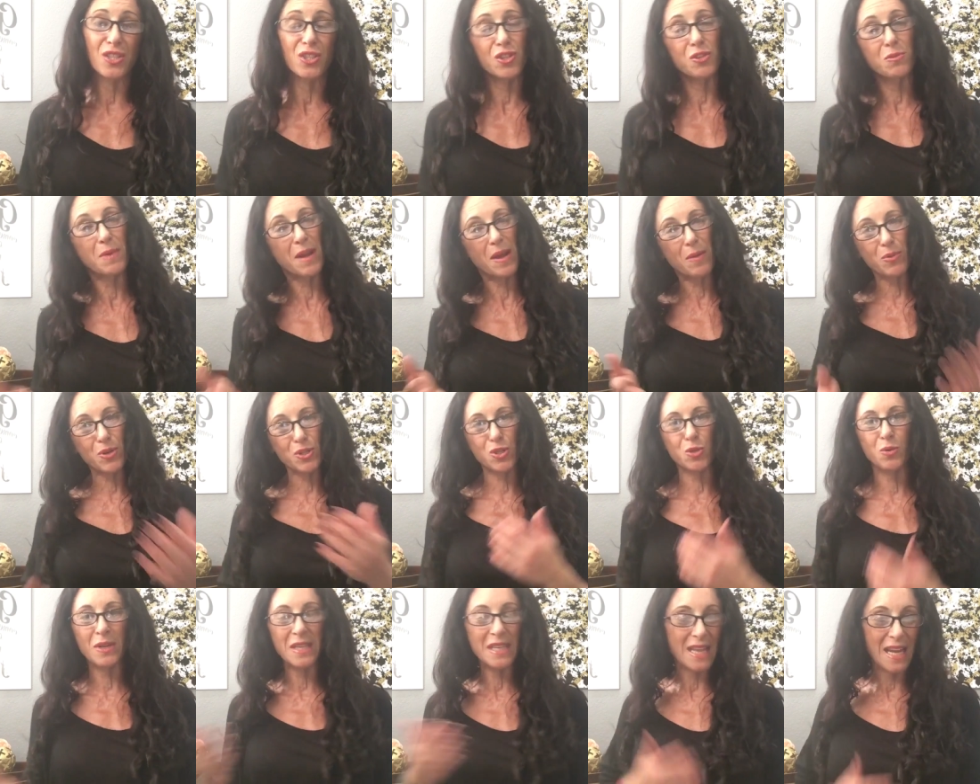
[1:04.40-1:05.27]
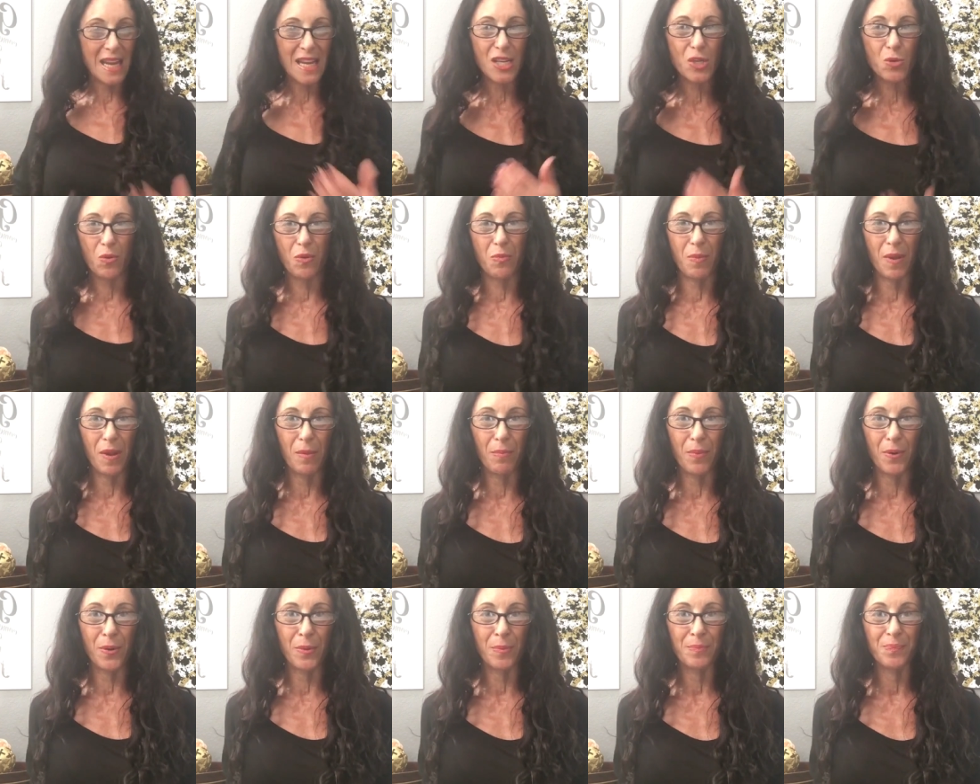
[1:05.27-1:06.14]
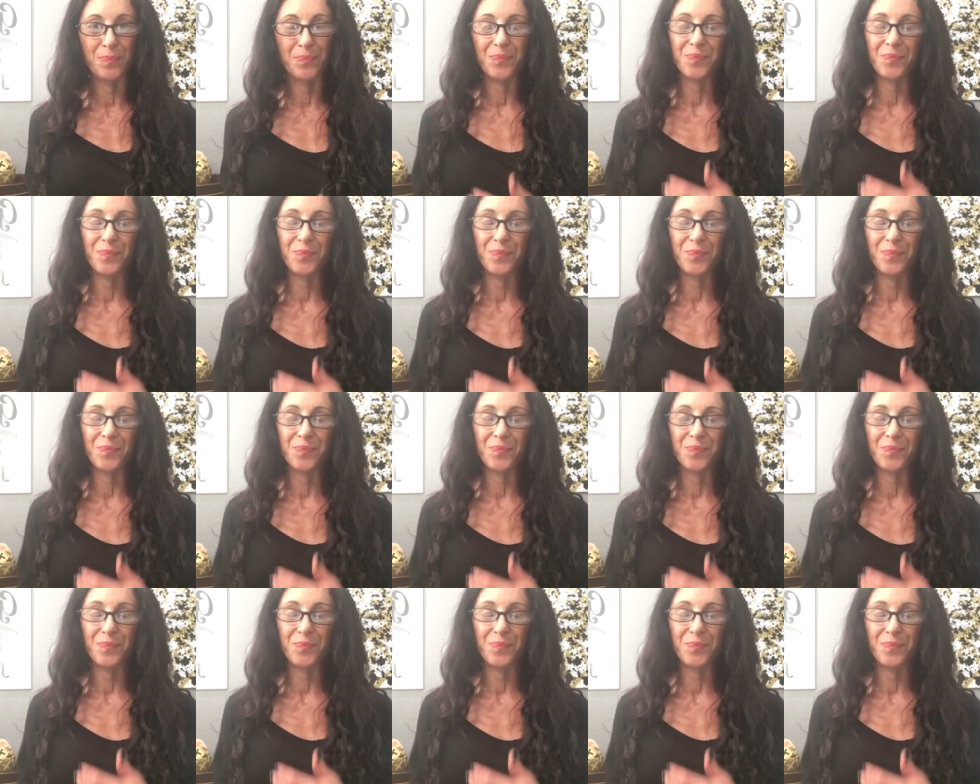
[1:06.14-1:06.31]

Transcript: is to be able to engage with people.